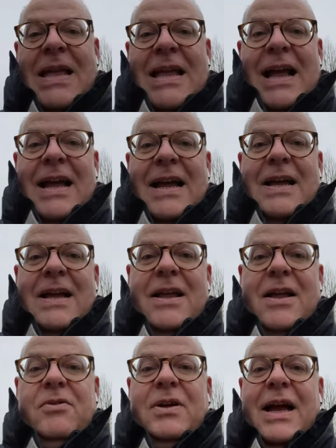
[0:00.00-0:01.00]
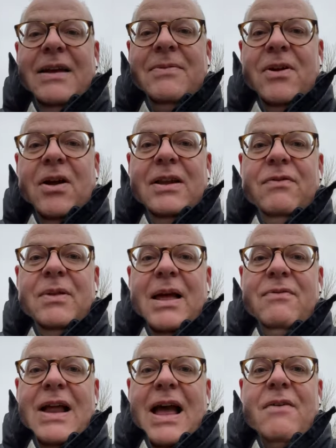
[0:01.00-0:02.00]
Okay, I'll leave you that
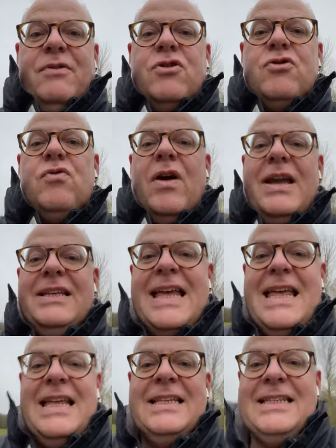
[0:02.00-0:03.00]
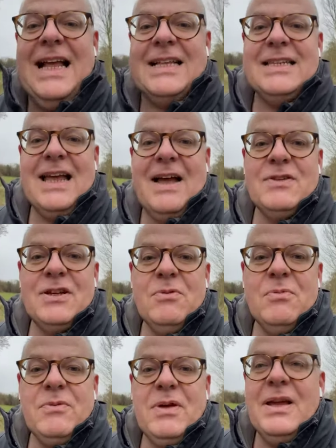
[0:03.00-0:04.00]
for now. Have a great Saturday afternoon,
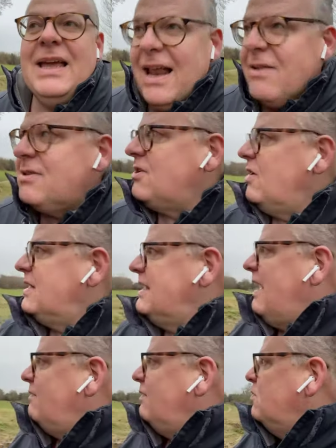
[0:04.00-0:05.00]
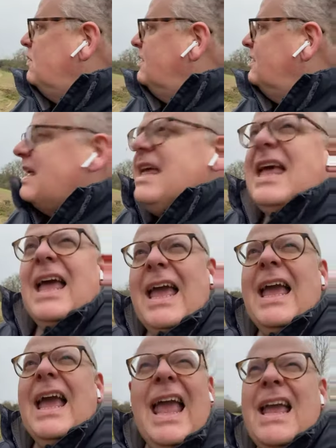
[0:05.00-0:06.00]
won't you? Get outside and have a look. And
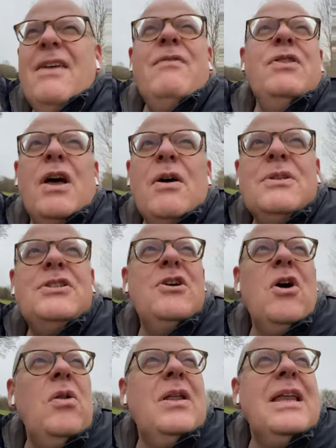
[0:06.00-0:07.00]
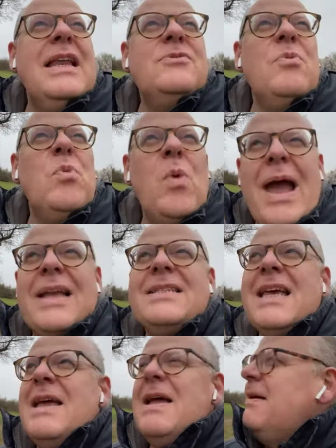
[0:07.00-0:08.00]
even though it's dull and it's wet,
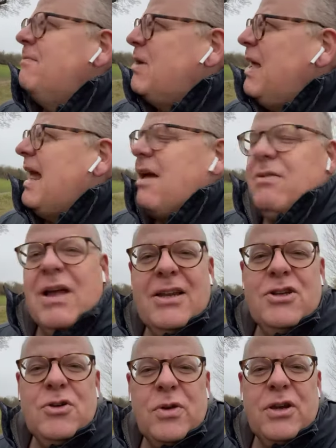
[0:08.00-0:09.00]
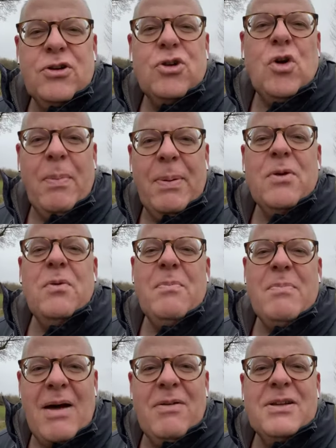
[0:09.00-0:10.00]
get out and enjoy the tropical
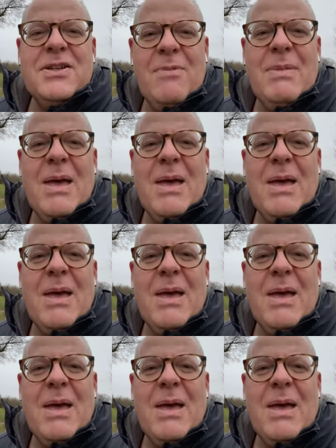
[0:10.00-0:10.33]
maritime air